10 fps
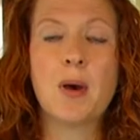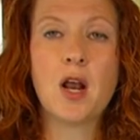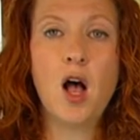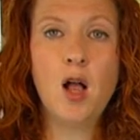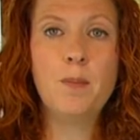
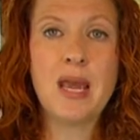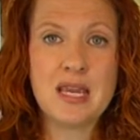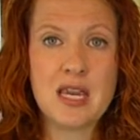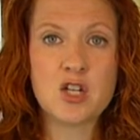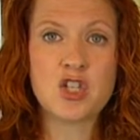But all
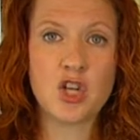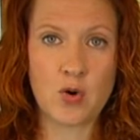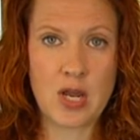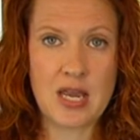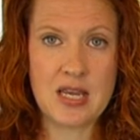baking
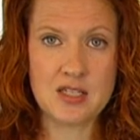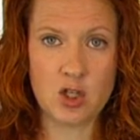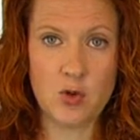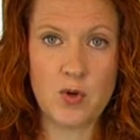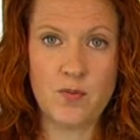soda is
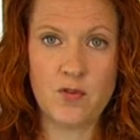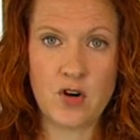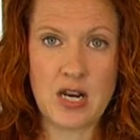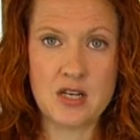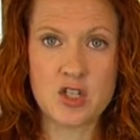aluminum
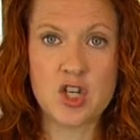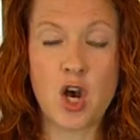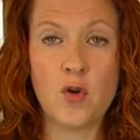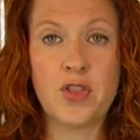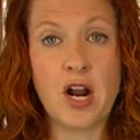free.
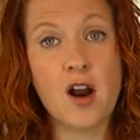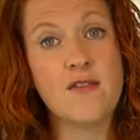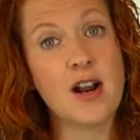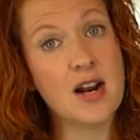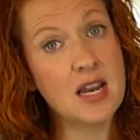So there are
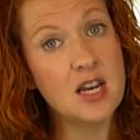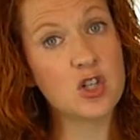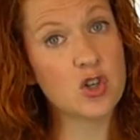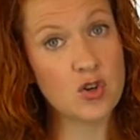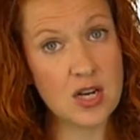varying
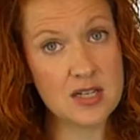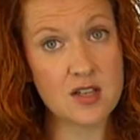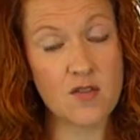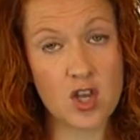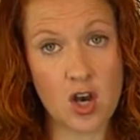
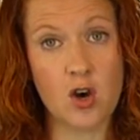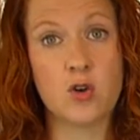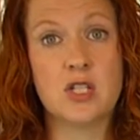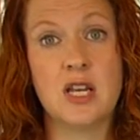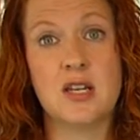degrees of
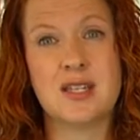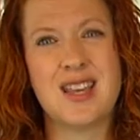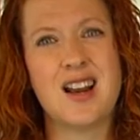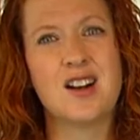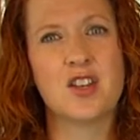those, and
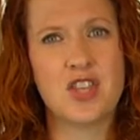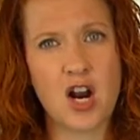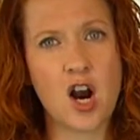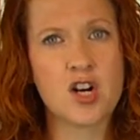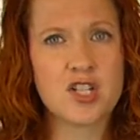
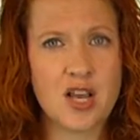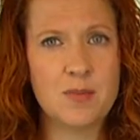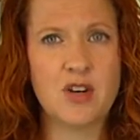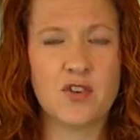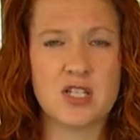there are
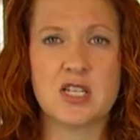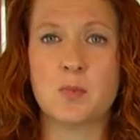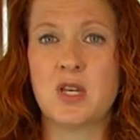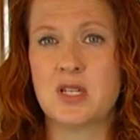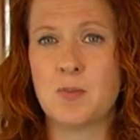some differences,
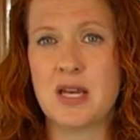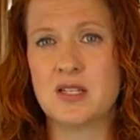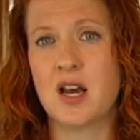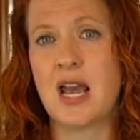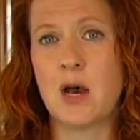but it's
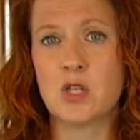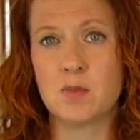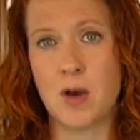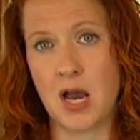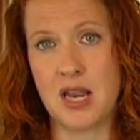based on how
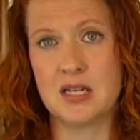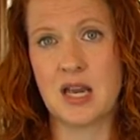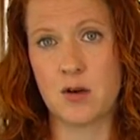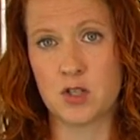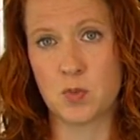it's mined,
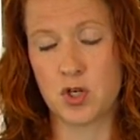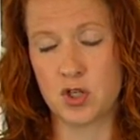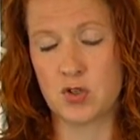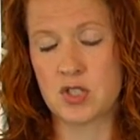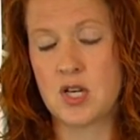how it's
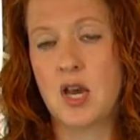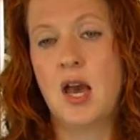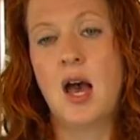produced.